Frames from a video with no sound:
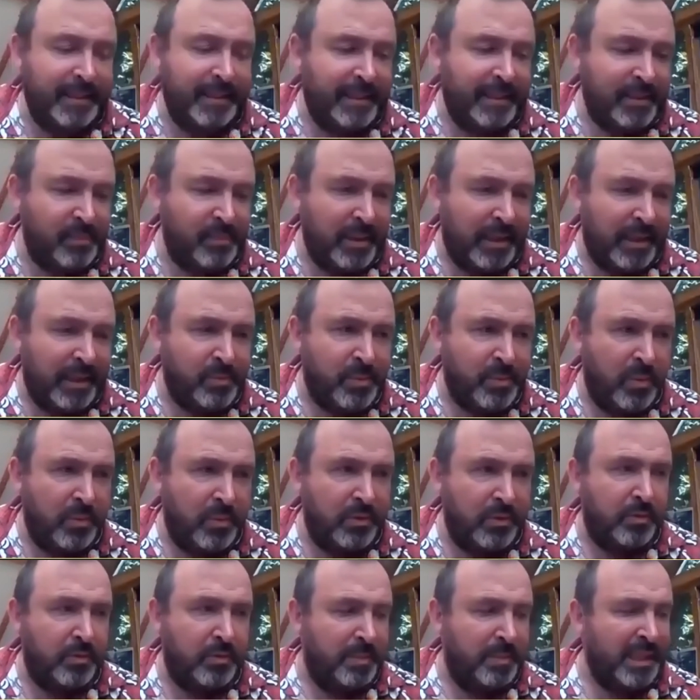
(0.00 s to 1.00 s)
as we
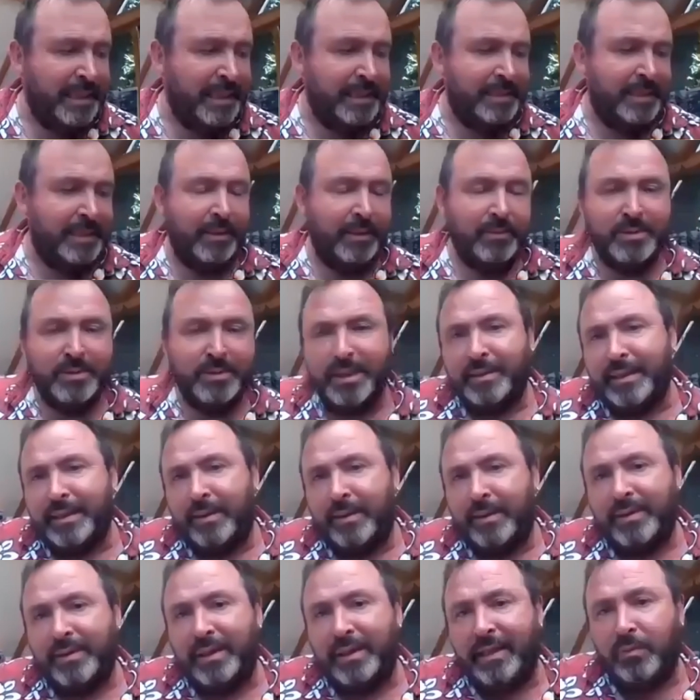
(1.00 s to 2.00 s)
would for many towns there
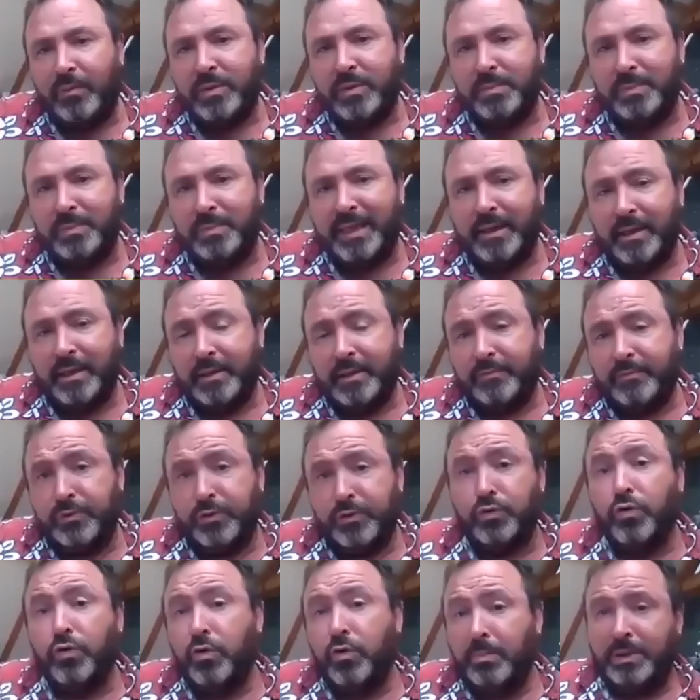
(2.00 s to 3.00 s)
now, that they would be kind of
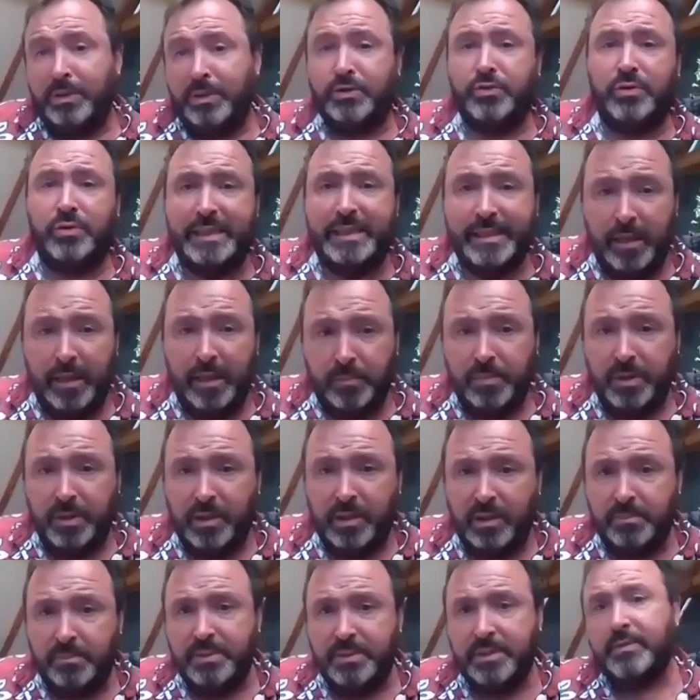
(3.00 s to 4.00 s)
dormitory
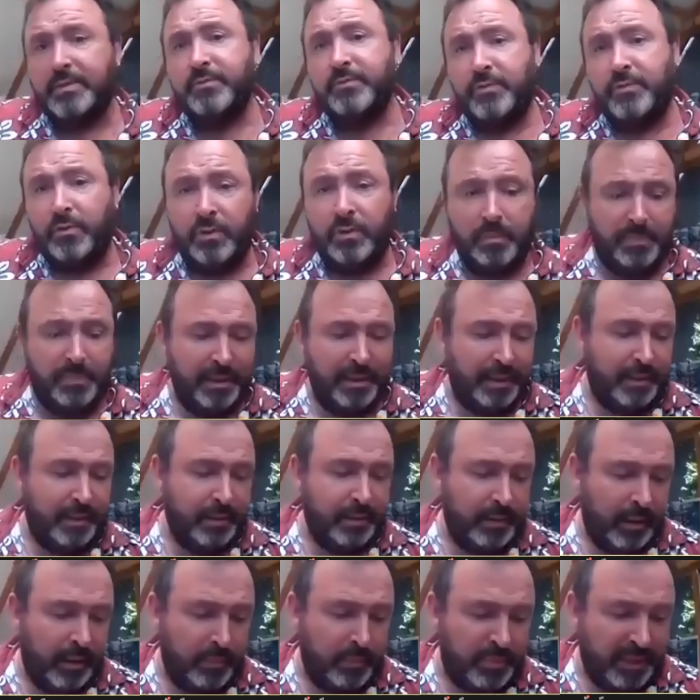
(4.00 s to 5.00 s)
suburbs for
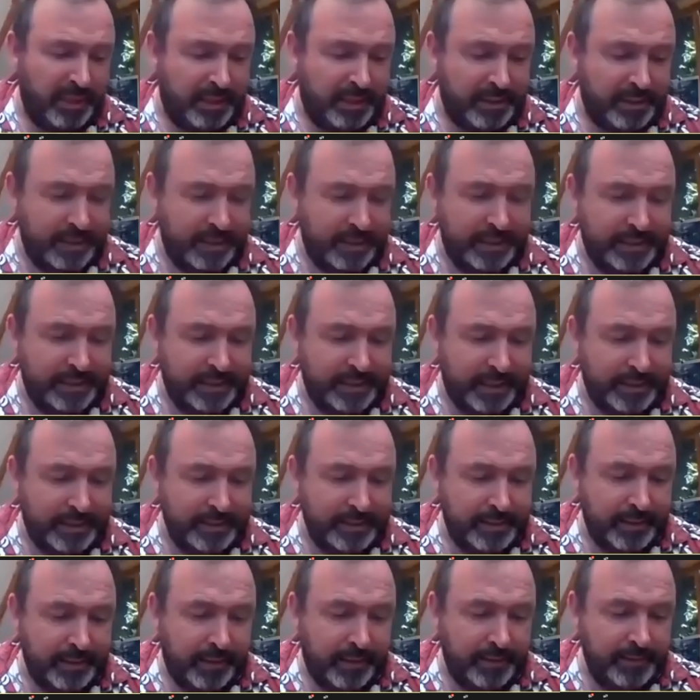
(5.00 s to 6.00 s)
a big city
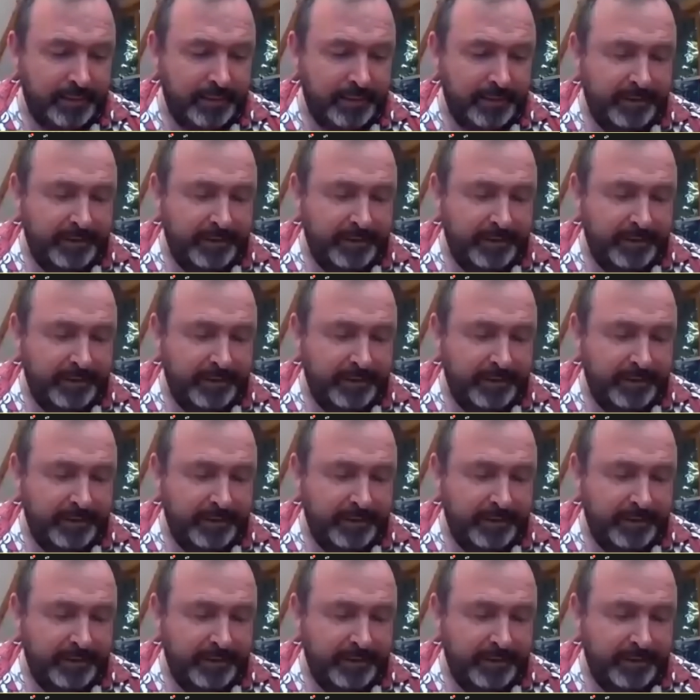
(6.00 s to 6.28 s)
centre.